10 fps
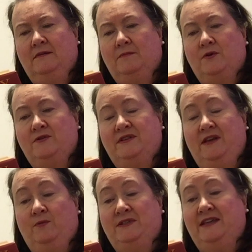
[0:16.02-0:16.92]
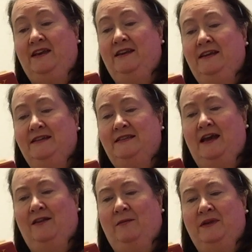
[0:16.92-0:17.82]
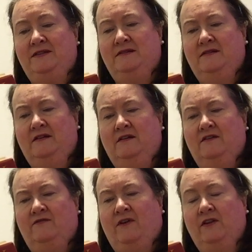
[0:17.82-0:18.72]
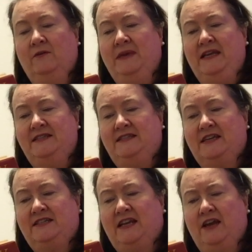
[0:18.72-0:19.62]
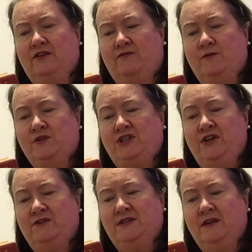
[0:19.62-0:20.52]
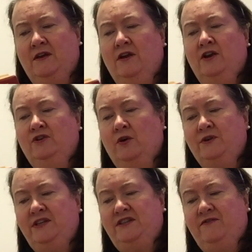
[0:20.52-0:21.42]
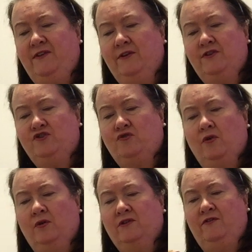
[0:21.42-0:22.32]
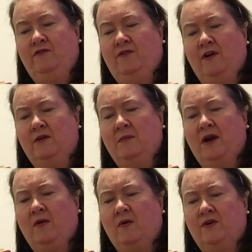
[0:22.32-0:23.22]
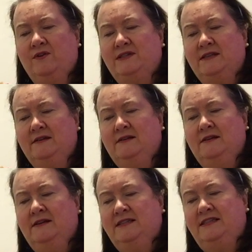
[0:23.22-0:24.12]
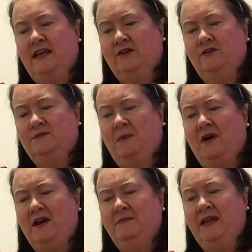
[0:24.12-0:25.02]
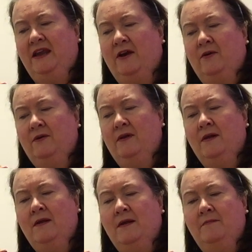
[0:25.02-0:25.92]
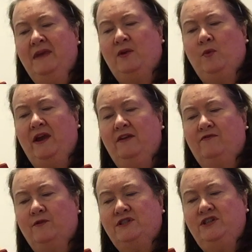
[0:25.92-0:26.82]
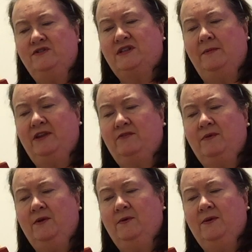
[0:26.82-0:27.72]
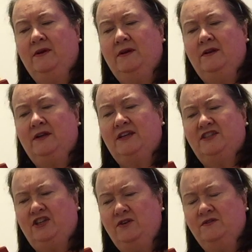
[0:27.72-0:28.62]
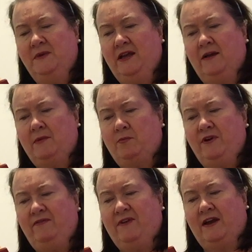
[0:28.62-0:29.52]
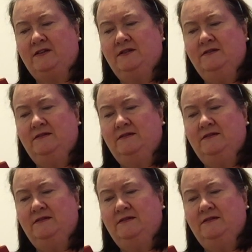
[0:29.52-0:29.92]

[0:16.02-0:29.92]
Percy was in his element. "Follow me. Stick together, first years. No need to fear the troll if you follow my orders. Stay close behind me now. Make way, first years coming through. Excuse me, I'm a prefect."